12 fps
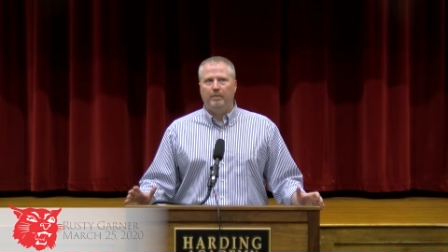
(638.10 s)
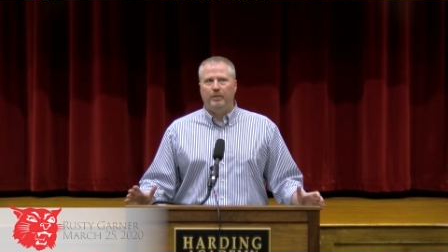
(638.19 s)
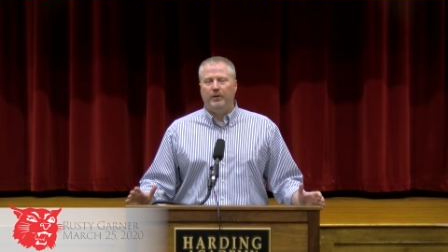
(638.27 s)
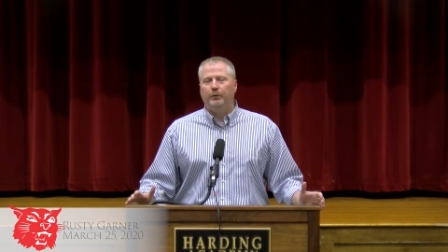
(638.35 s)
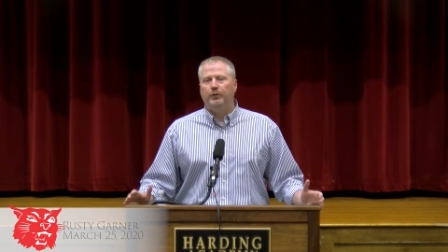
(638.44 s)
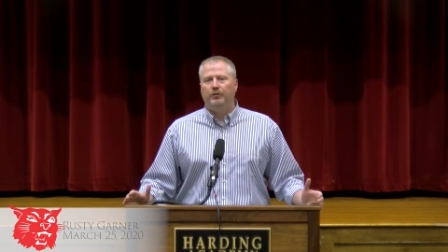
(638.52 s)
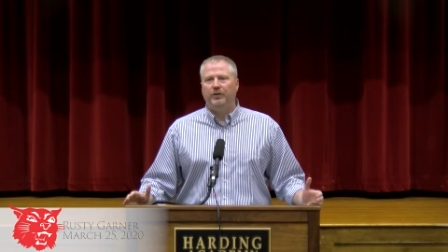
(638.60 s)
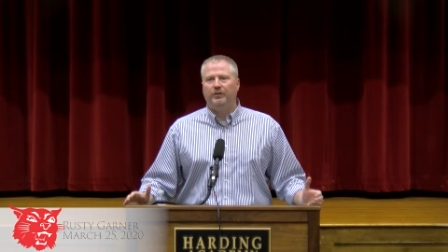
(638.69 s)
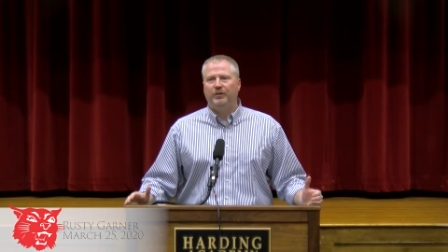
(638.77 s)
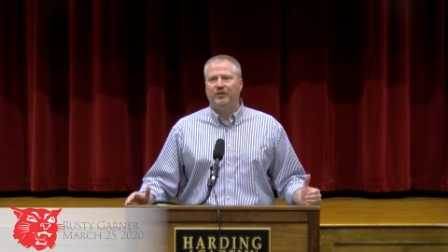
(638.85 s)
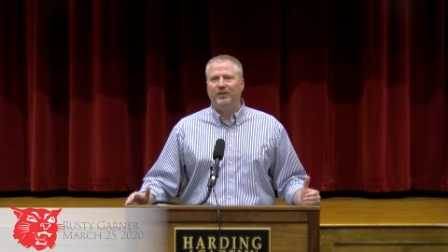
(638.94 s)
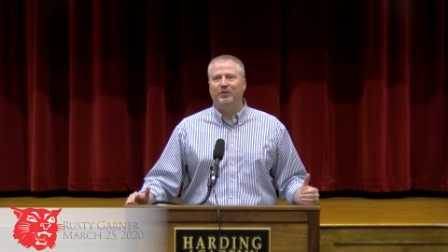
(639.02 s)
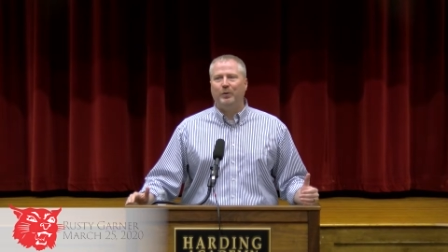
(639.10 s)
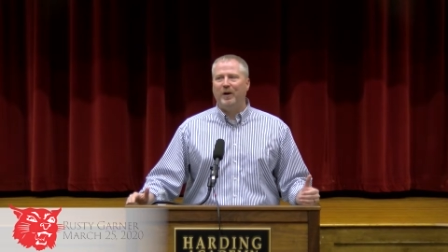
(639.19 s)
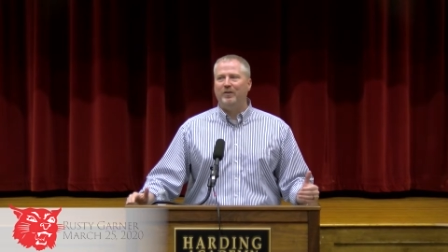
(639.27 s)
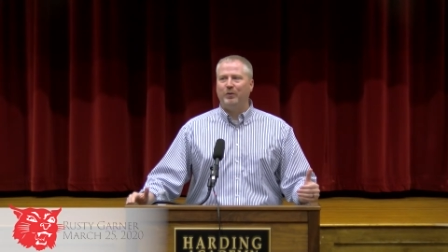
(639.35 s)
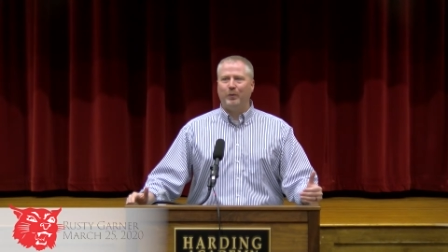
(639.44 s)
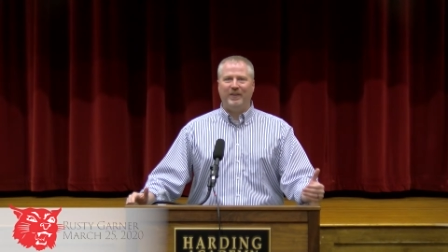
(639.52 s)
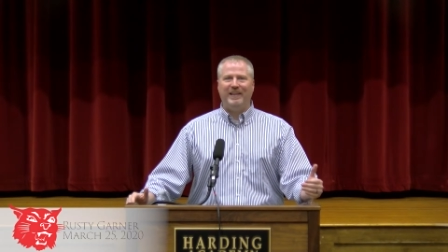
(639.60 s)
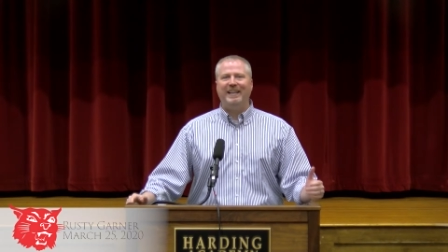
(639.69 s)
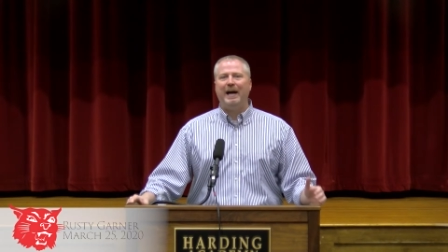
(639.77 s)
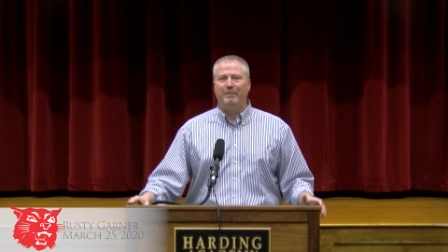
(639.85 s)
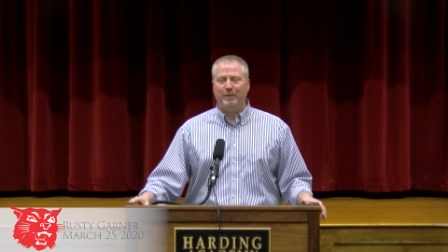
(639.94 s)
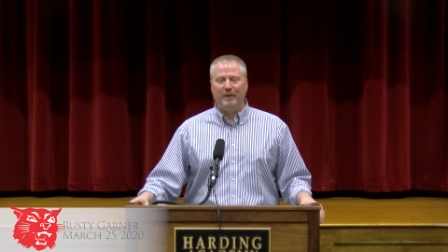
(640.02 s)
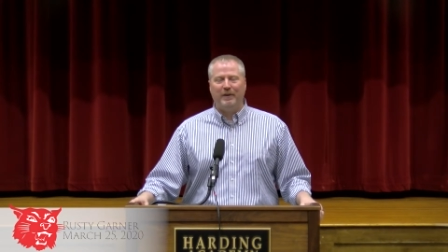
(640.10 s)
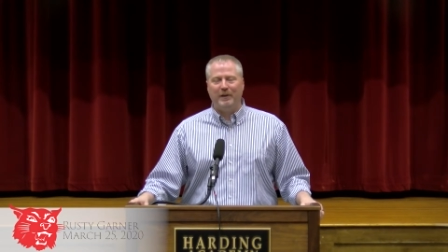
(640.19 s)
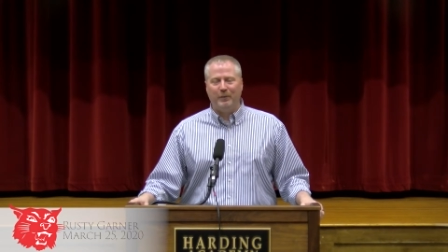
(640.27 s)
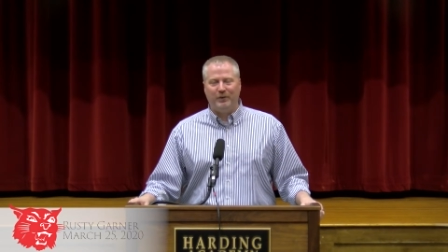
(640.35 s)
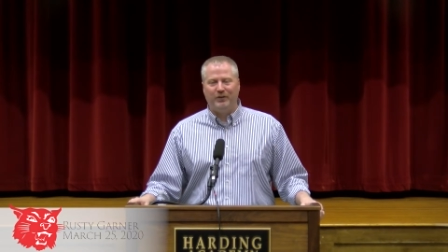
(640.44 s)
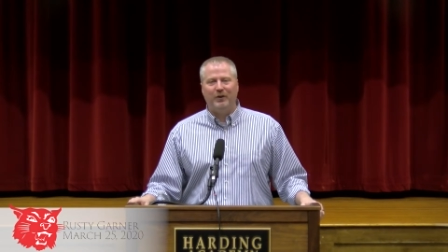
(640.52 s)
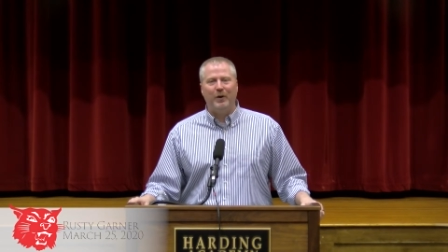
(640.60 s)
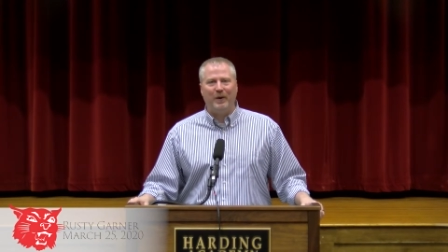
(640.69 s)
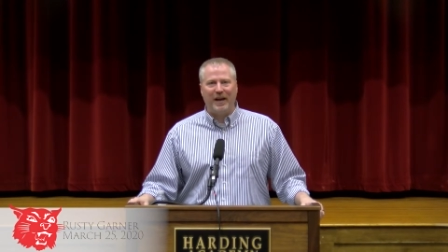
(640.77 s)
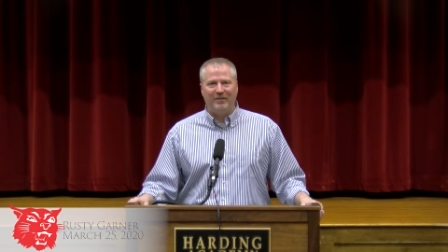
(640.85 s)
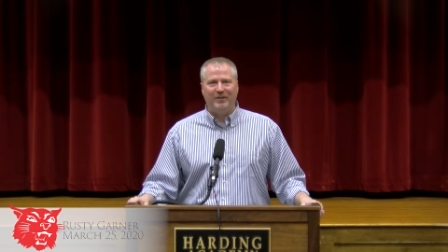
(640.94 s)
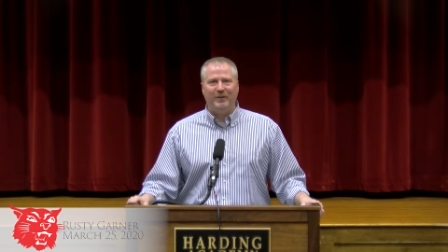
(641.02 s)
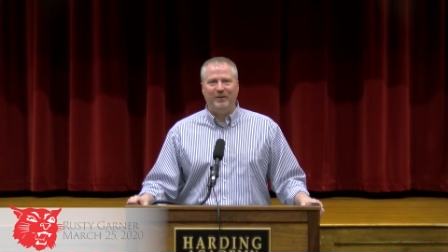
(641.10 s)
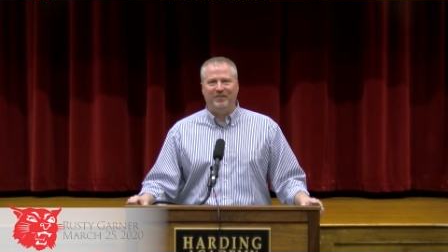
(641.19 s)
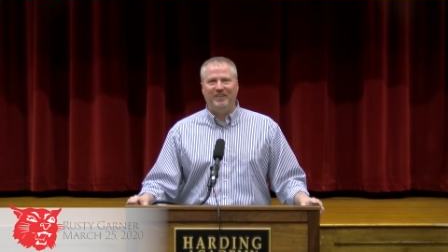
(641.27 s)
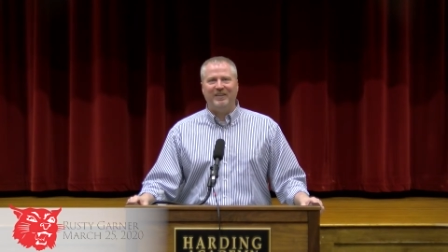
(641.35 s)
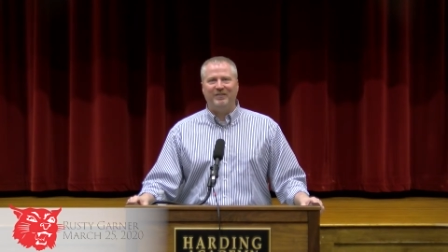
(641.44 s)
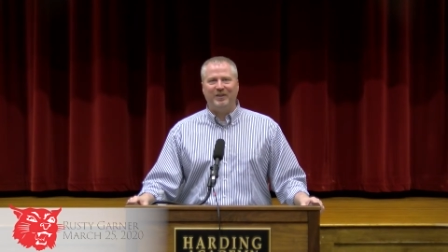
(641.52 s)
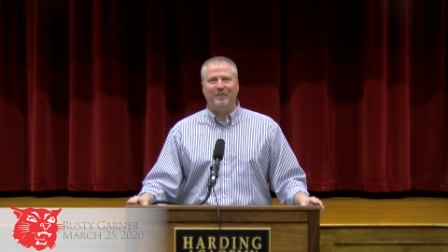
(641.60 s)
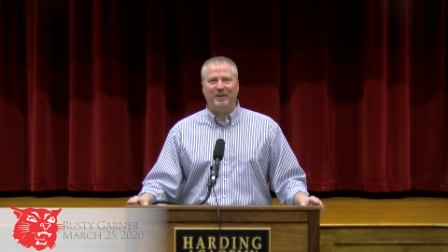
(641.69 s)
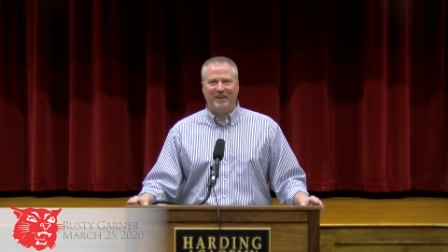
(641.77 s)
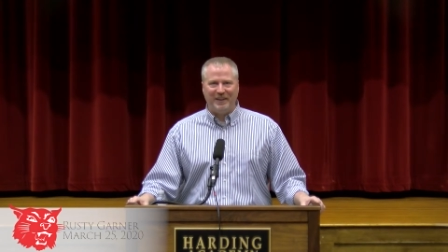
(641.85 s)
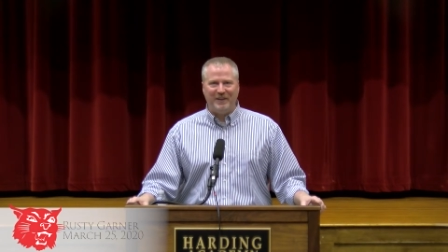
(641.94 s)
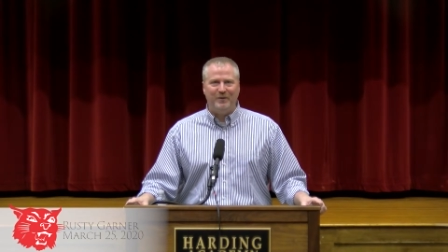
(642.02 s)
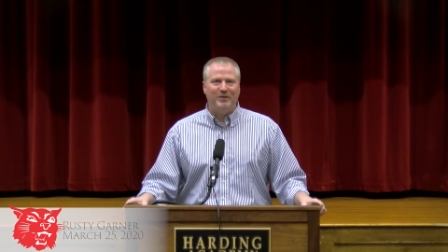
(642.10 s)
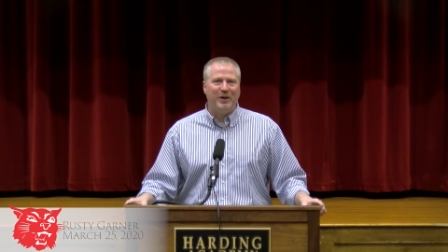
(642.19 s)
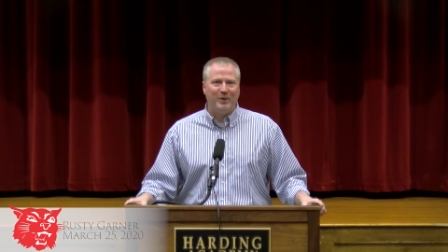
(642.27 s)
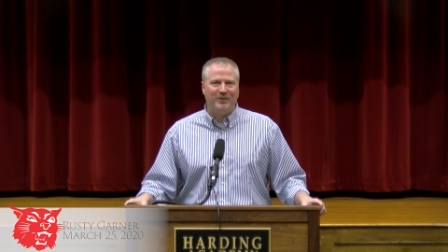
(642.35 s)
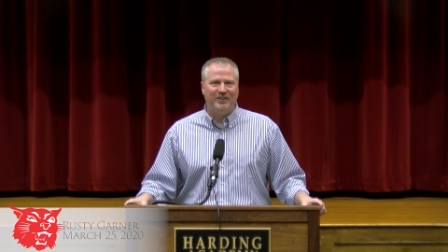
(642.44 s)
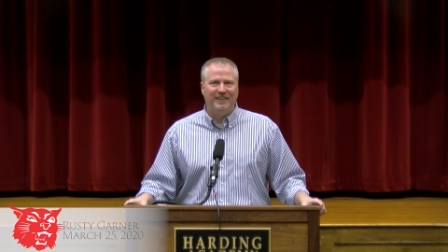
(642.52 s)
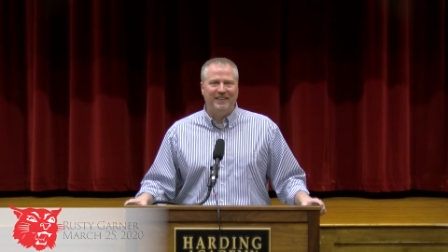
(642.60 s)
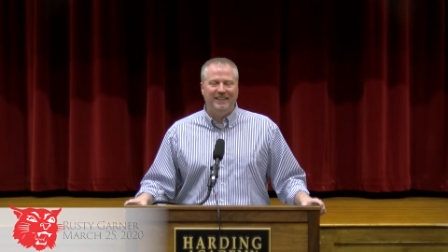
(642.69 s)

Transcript: This was just a situation where the adaptability was thrown at you instead of something that you chose.